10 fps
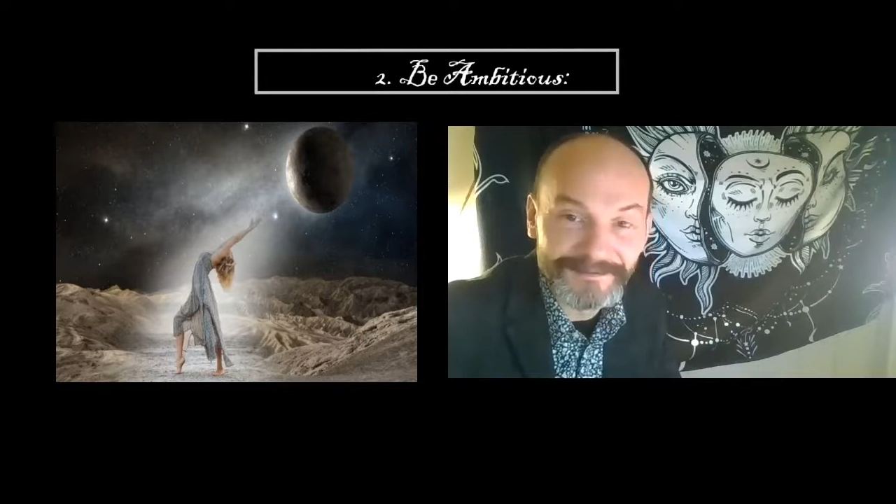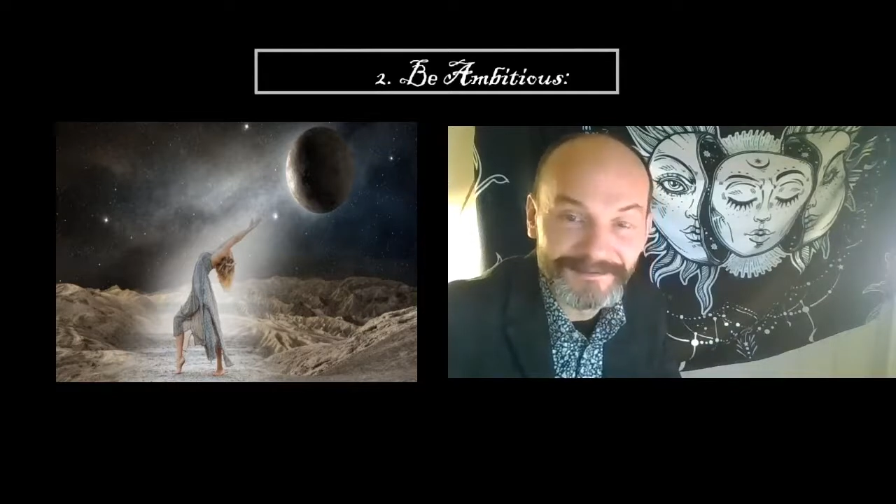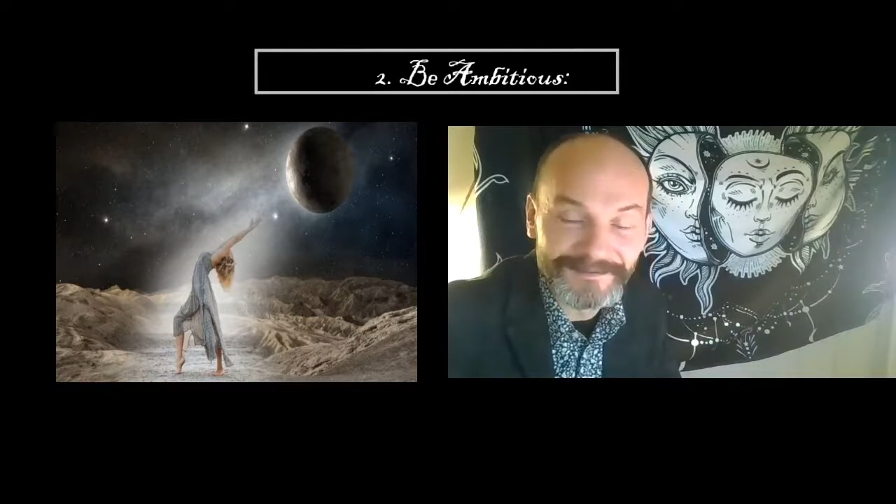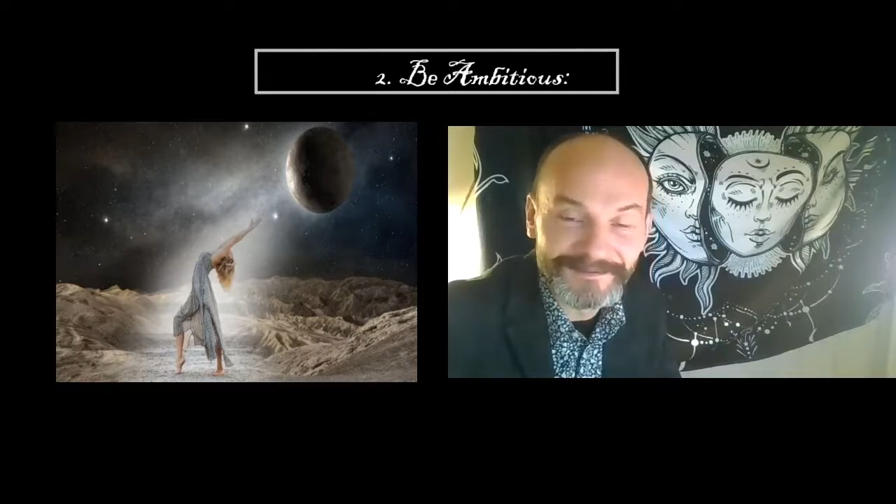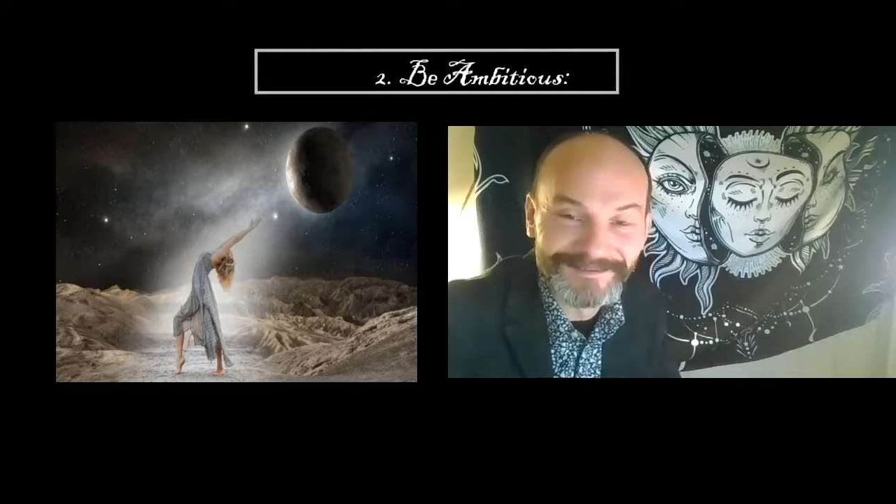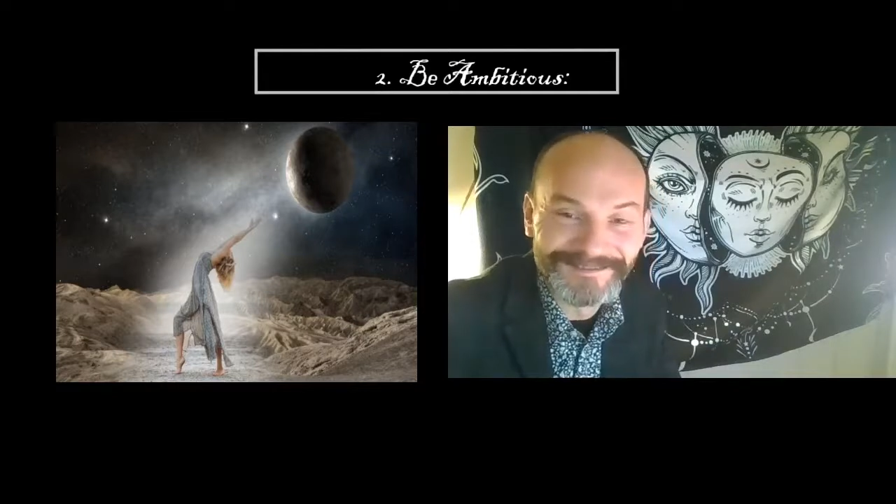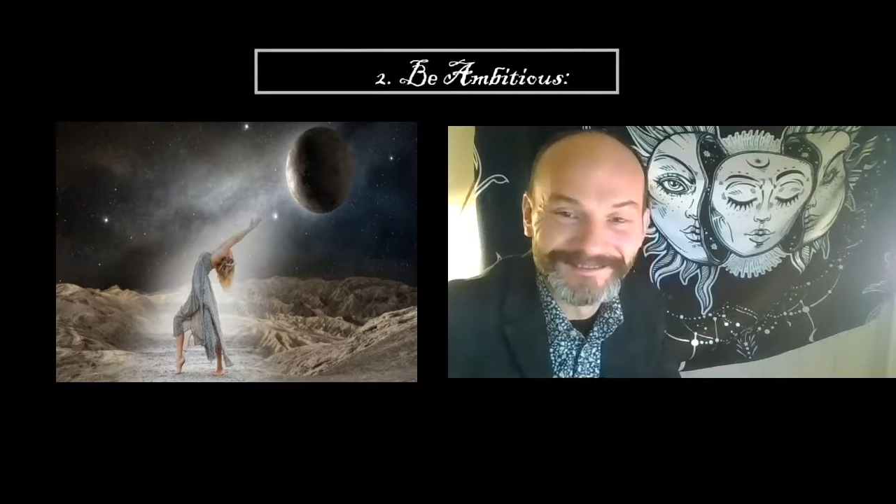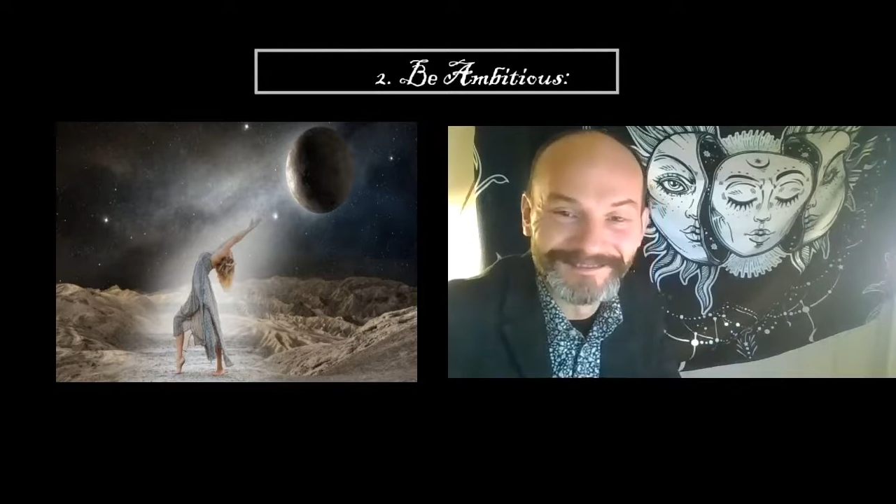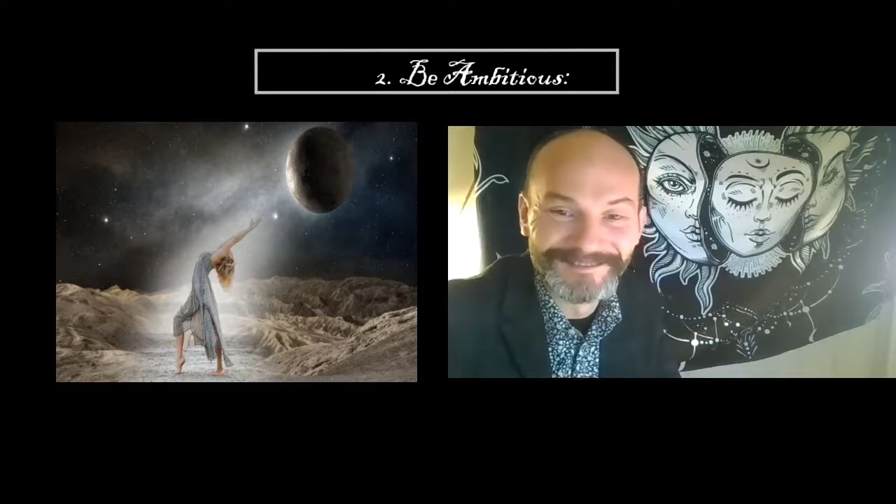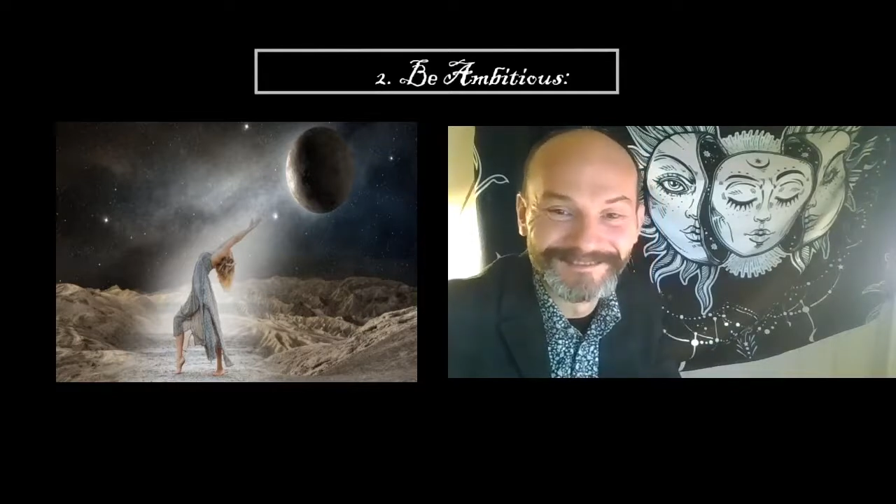to
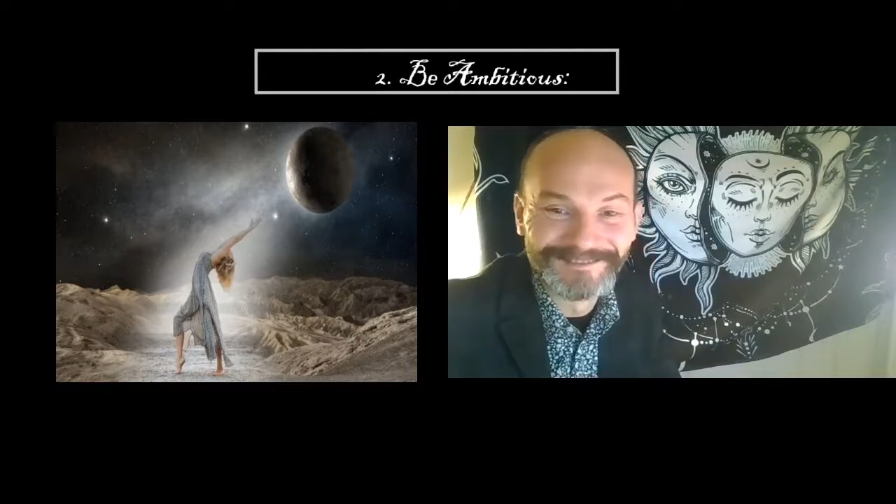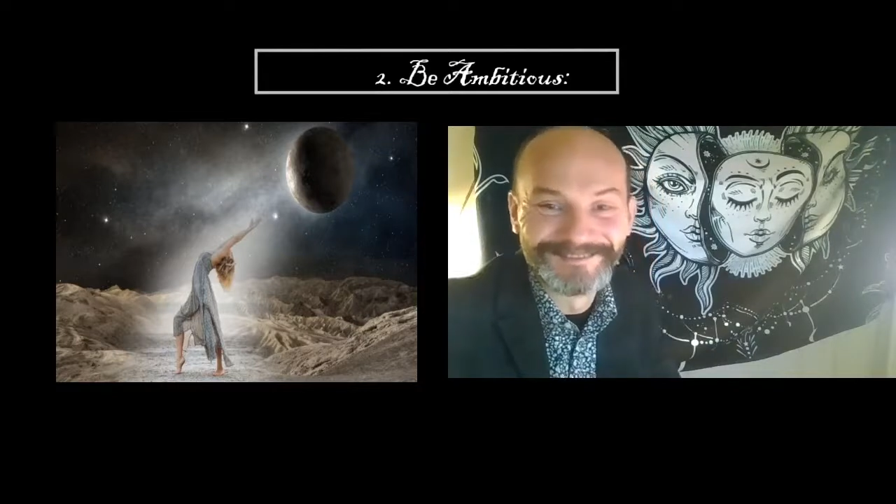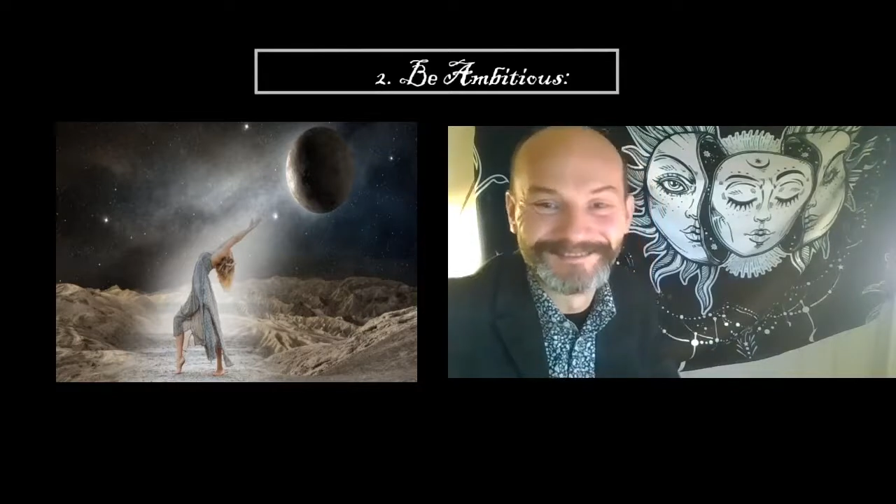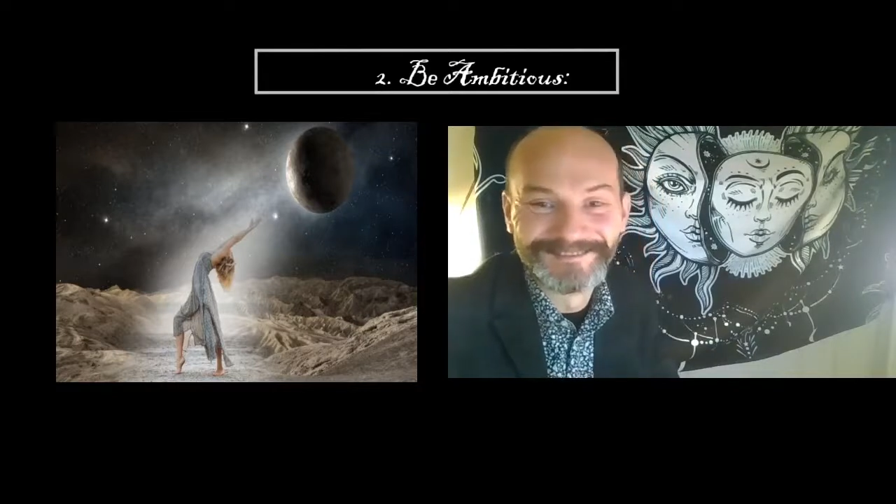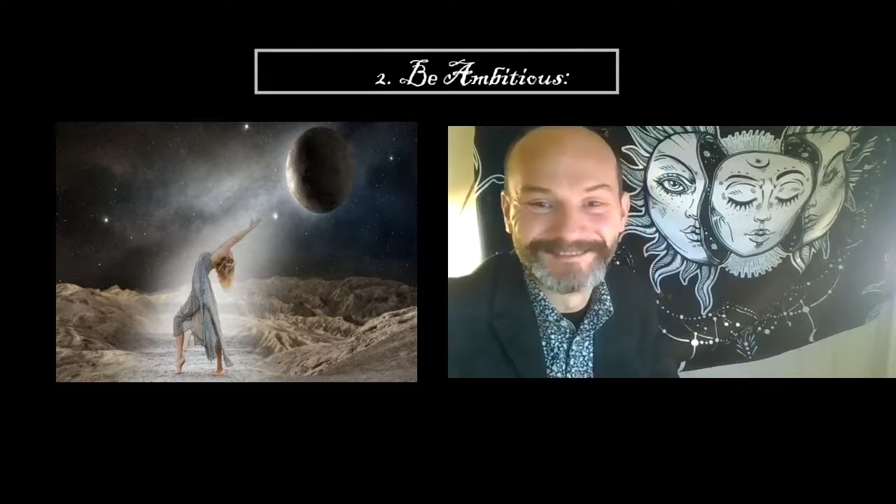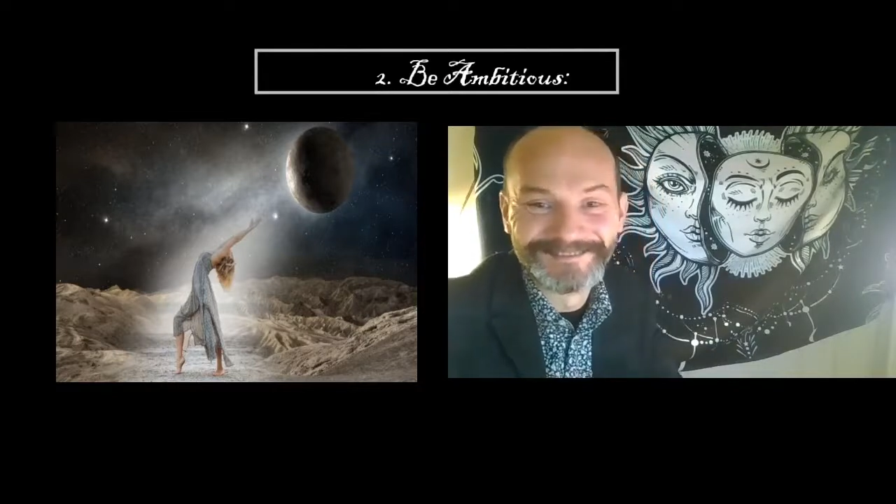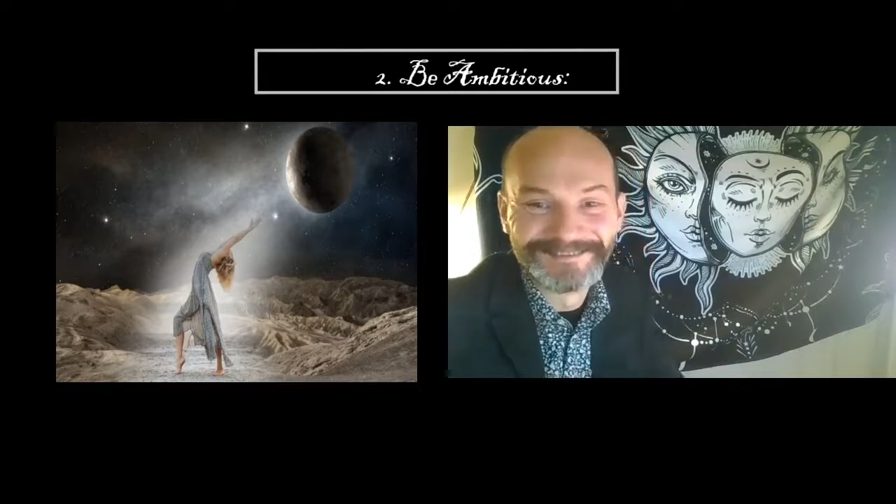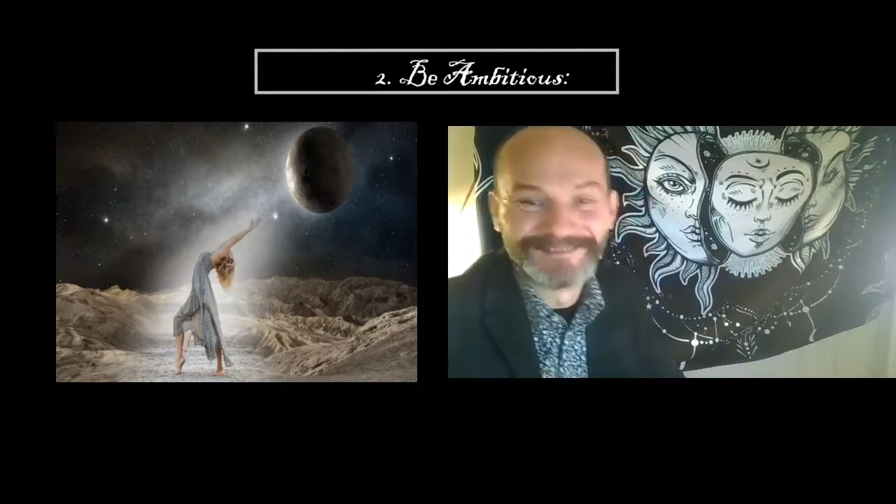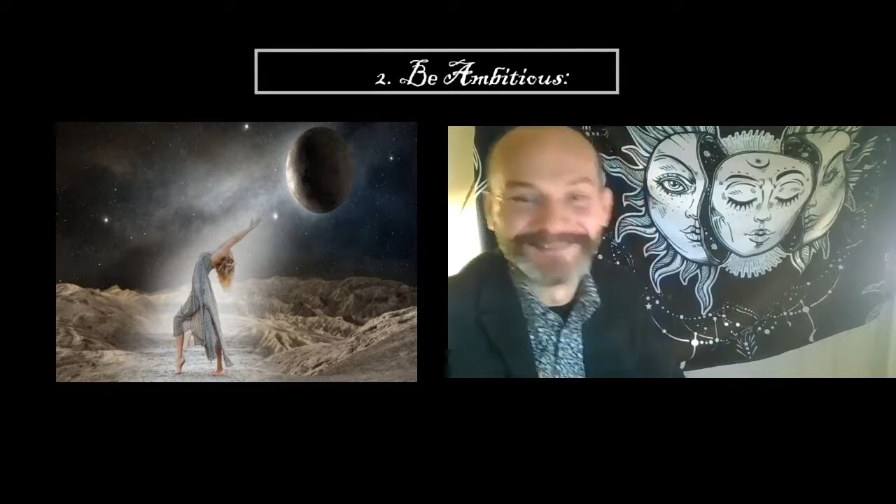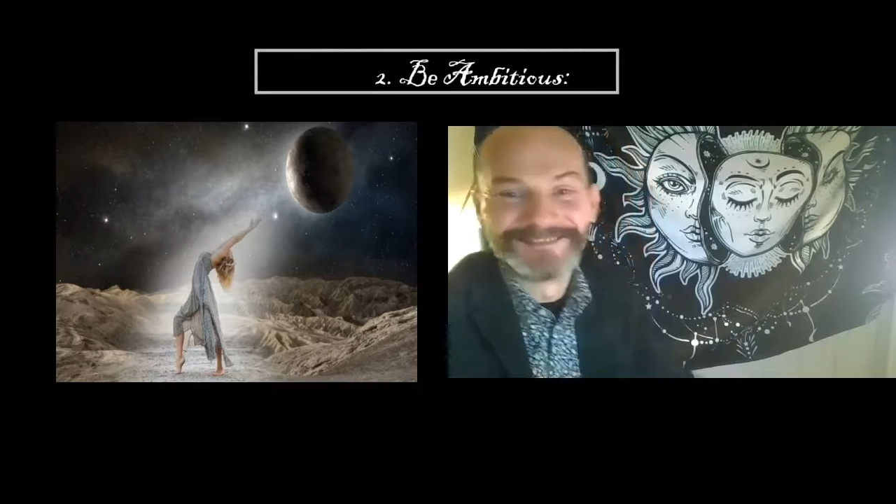long-term goal achievement.